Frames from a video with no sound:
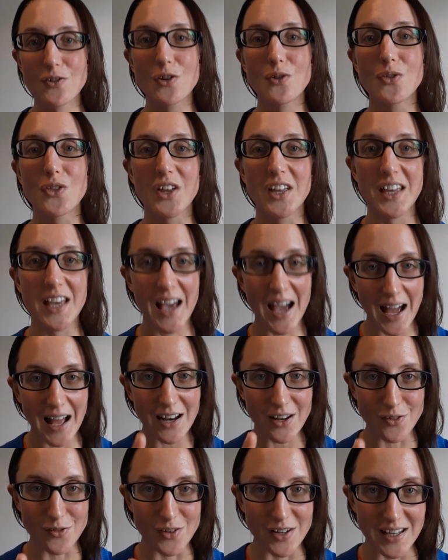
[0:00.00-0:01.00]
you the
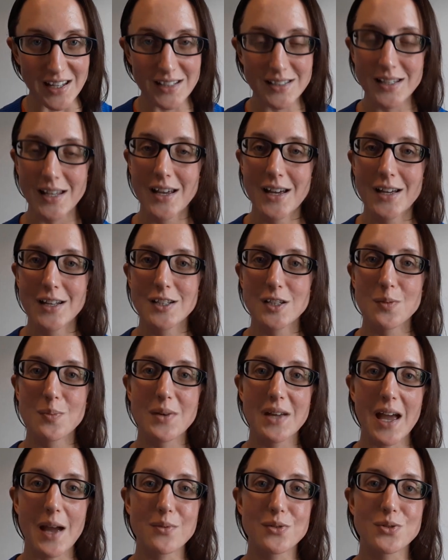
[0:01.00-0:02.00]
calories to
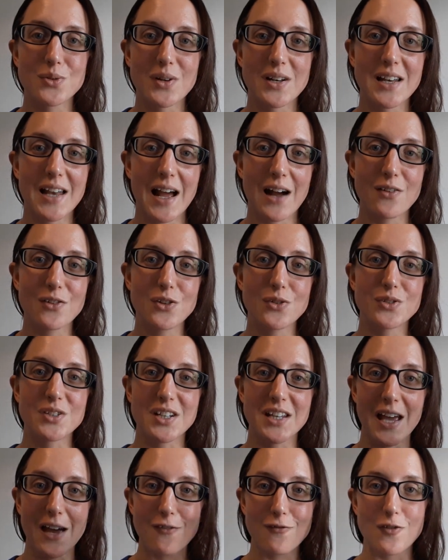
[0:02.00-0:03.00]
be able to allow you
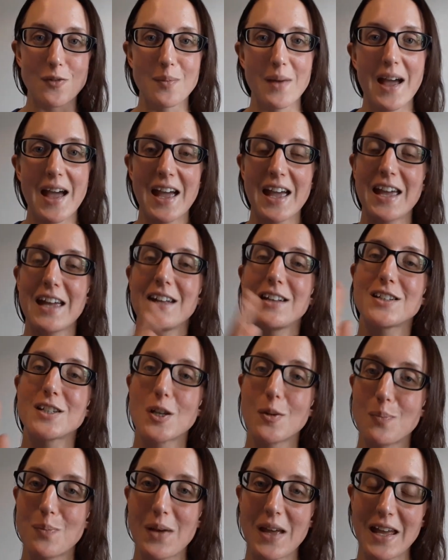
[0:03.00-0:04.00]
to get from A
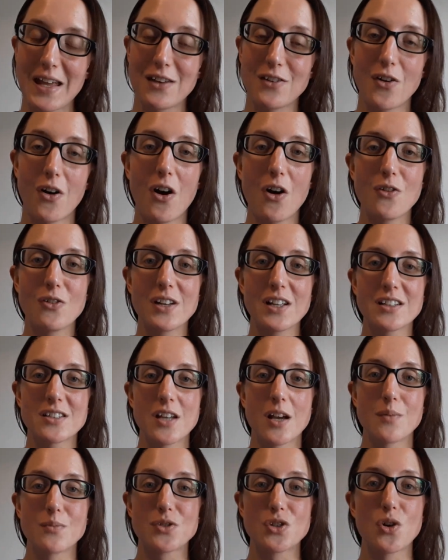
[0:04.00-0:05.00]
to B, not only in
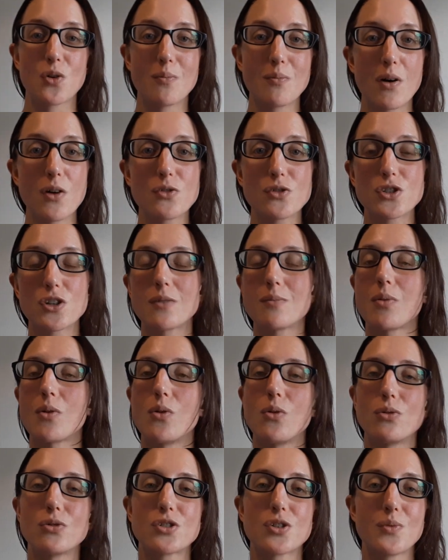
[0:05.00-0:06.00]
terms of your motion, but
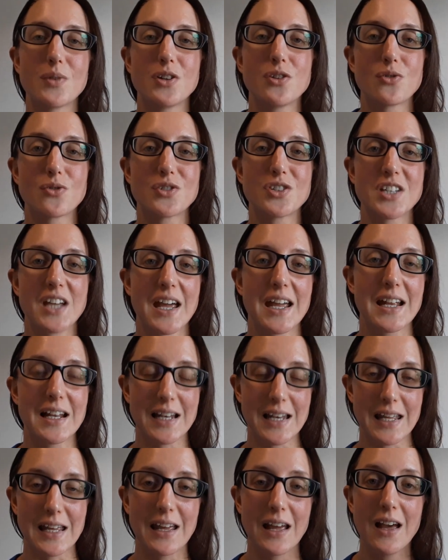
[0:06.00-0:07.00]
also in your
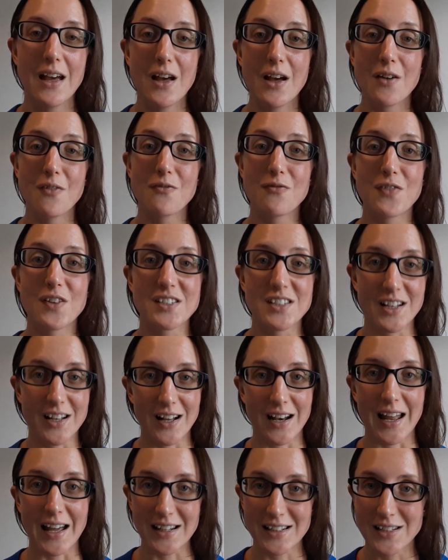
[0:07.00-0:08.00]
daily
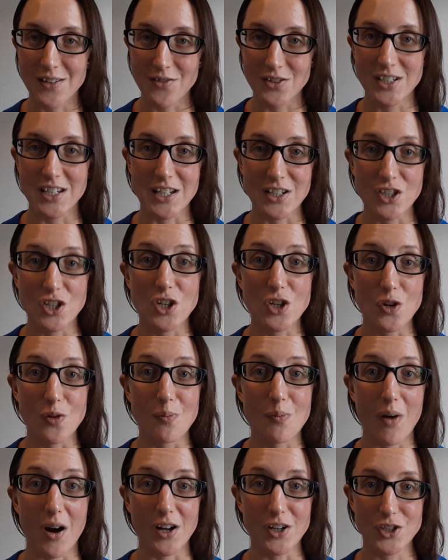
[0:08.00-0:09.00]
physical activities that
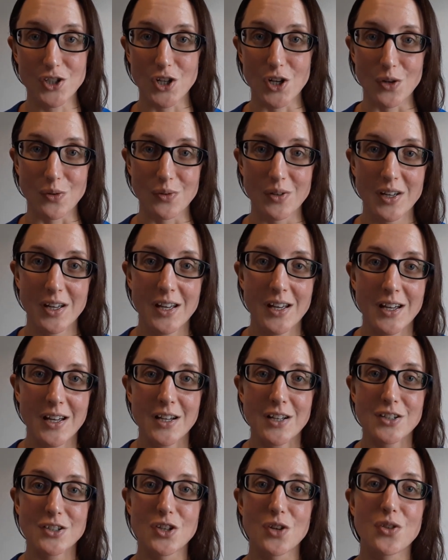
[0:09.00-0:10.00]
you might do.
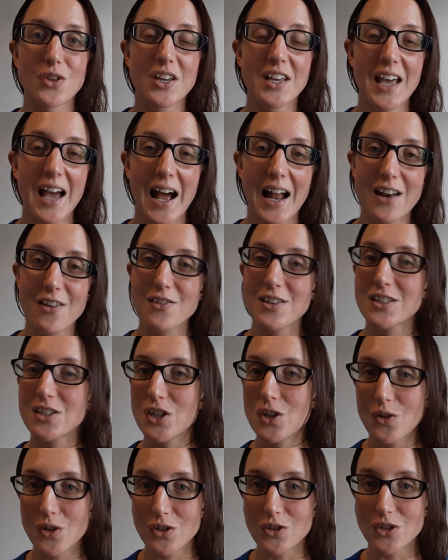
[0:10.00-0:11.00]
So the calories
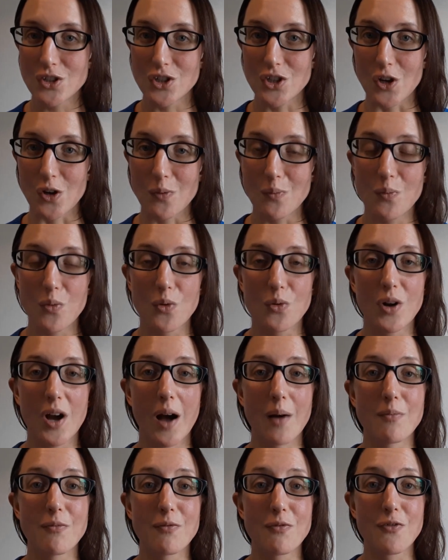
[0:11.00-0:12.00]
that you consume will
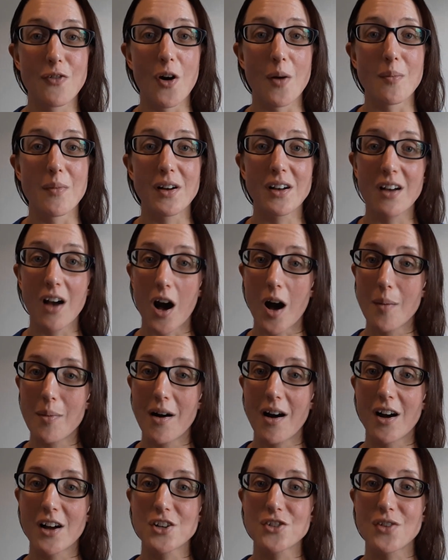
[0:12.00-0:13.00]
come from
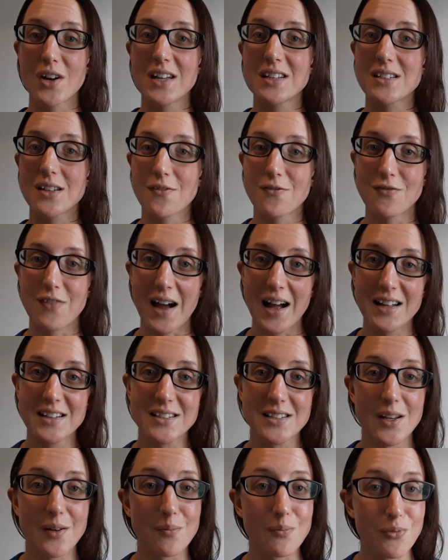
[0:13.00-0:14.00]
carbohydrates,
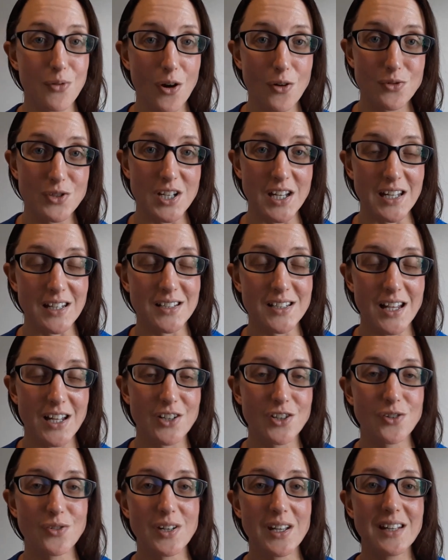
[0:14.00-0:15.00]
fats, and proteins,
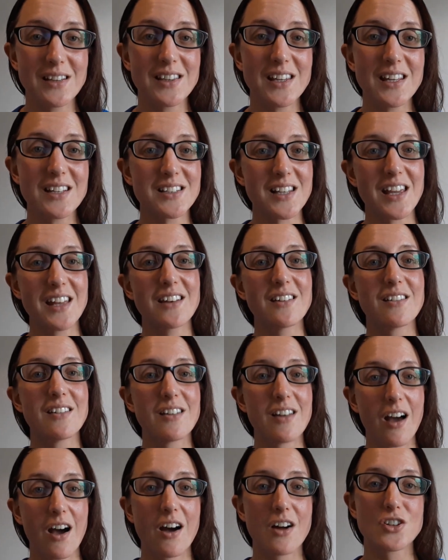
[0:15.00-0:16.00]
and you need these
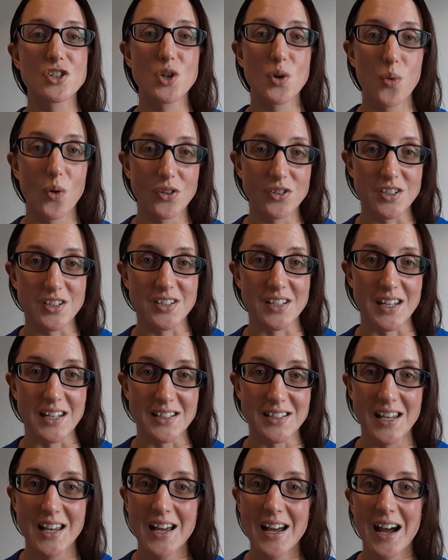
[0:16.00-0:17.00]
in large
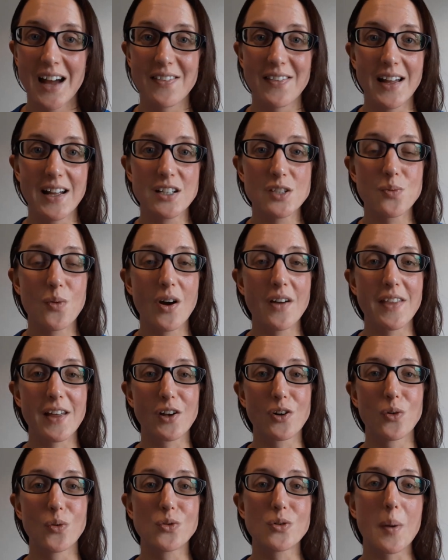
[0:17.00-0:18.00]
quantities, and that's why they're
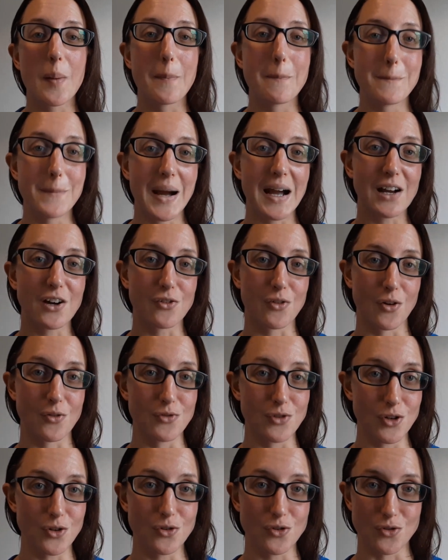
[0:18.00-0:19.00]
called
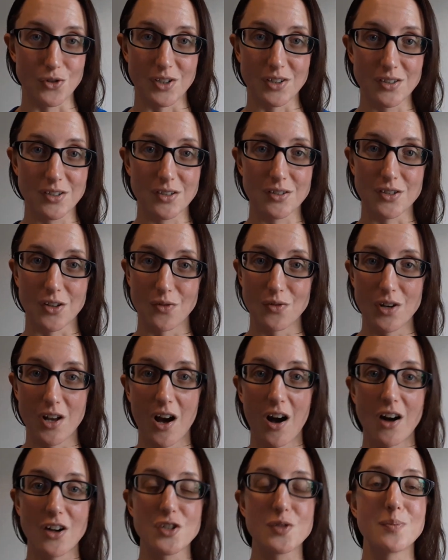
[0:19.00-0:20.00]
macronutrients, so
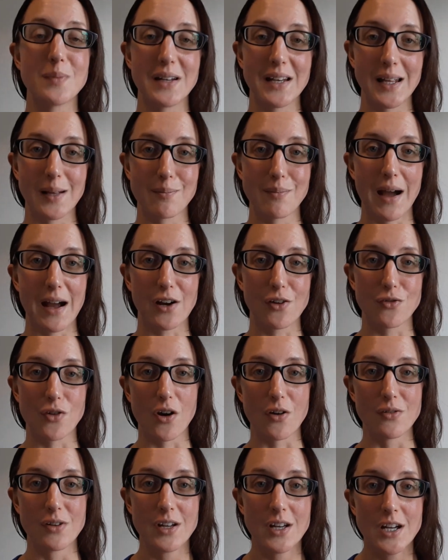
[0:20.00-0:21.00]
large meaning
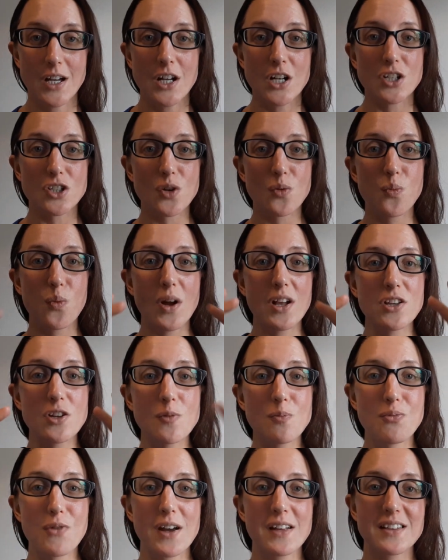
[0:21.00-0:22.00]
macro. So when
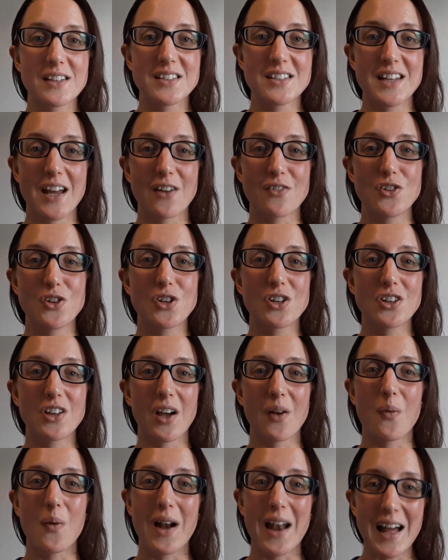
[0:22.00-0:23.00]
you break this down, you can
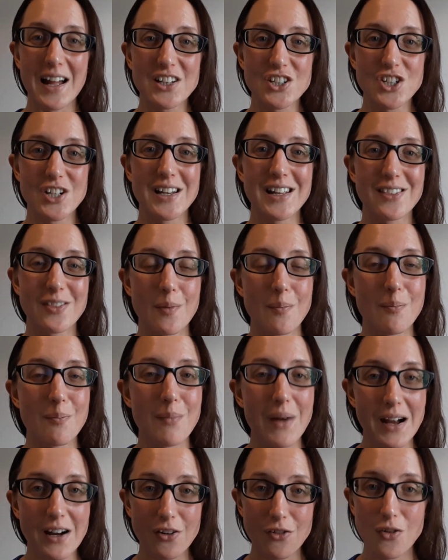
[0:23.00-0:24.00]
go, well, actually, the
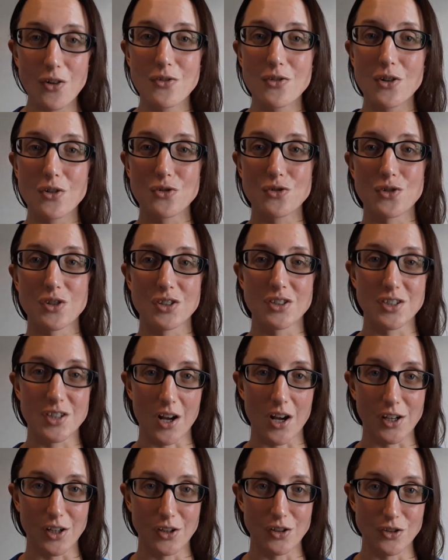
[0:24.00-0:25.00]
macronutrients
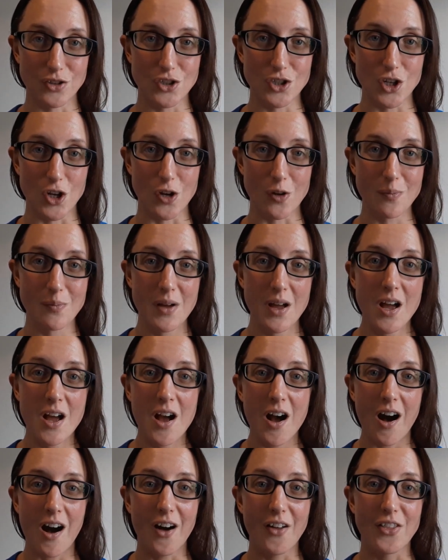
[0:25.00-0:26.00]
that I consume
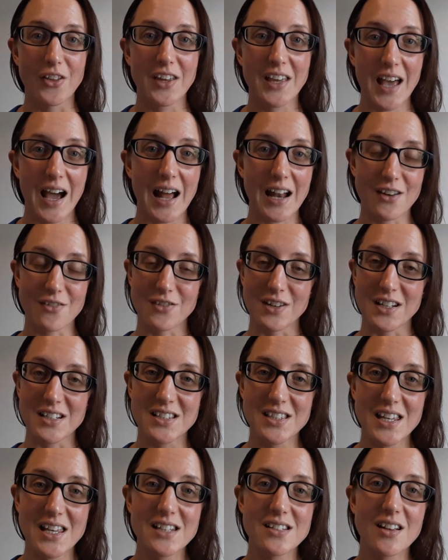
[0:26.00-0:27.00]
are the
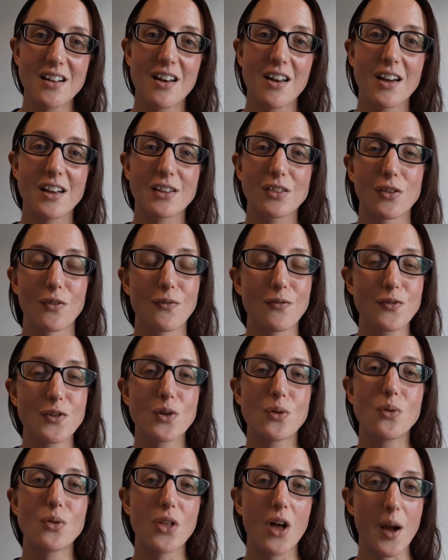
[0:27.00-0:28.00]
calories. These are like the
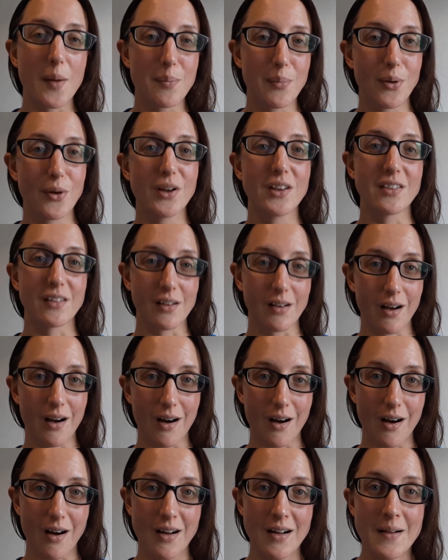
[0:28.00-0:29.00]
fuel that I put in the
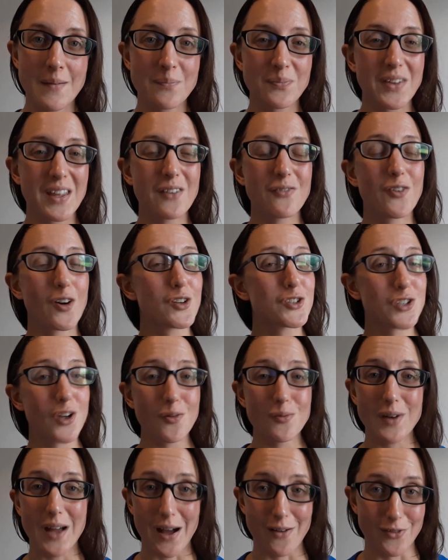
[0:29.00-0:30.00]
car. If I
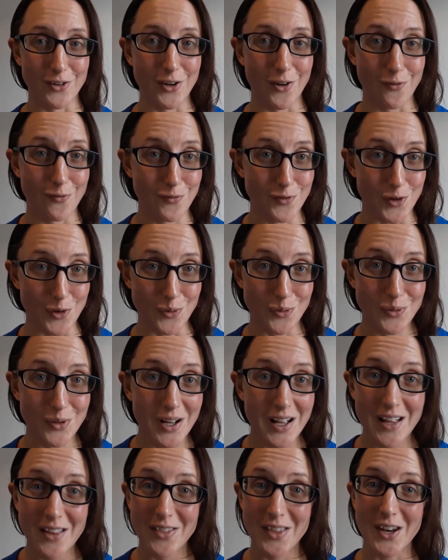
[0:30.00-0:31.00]
don't have enough fuel,
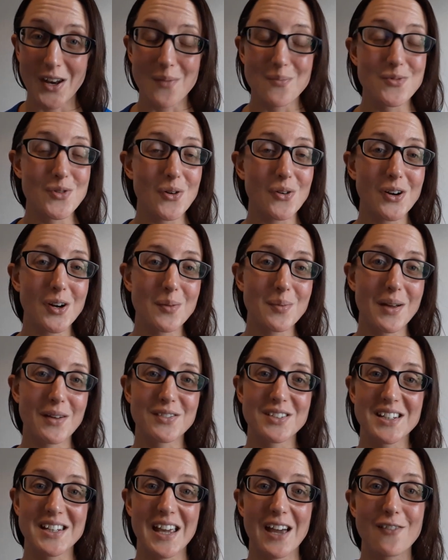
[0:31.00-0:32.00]
then I'm not going to be
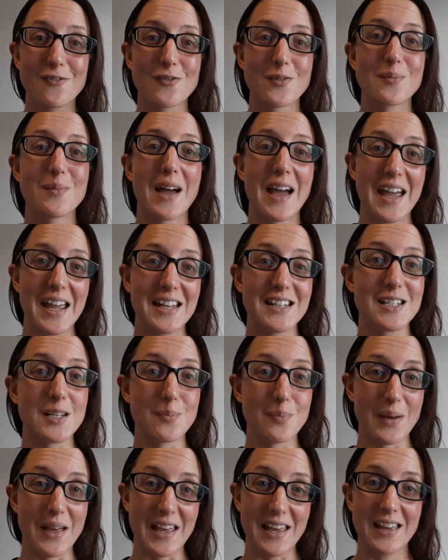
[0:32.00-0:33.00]
able to get from A to
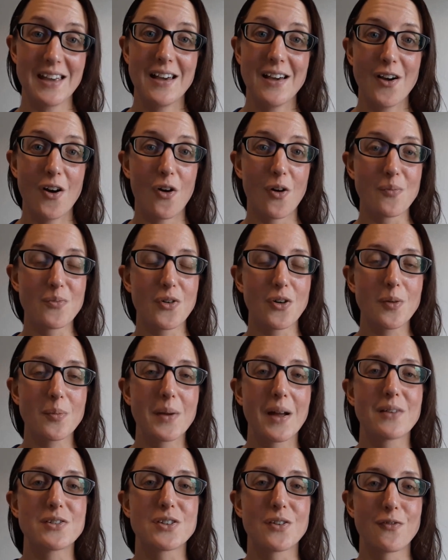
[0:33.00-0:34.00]
B, or I'm not going
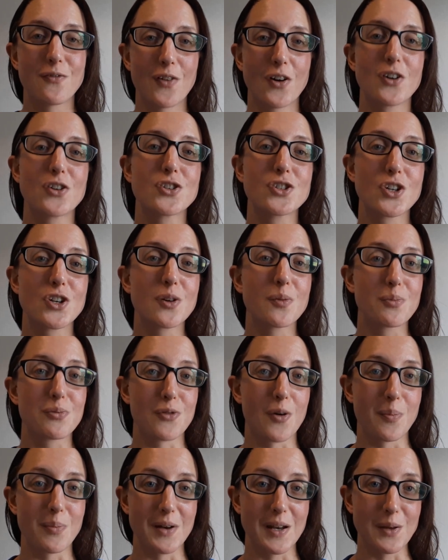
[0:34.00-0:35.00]
to be able to function
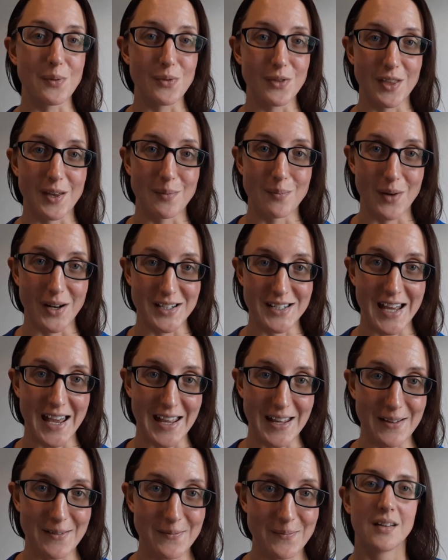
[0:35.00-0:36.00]
properly within my day.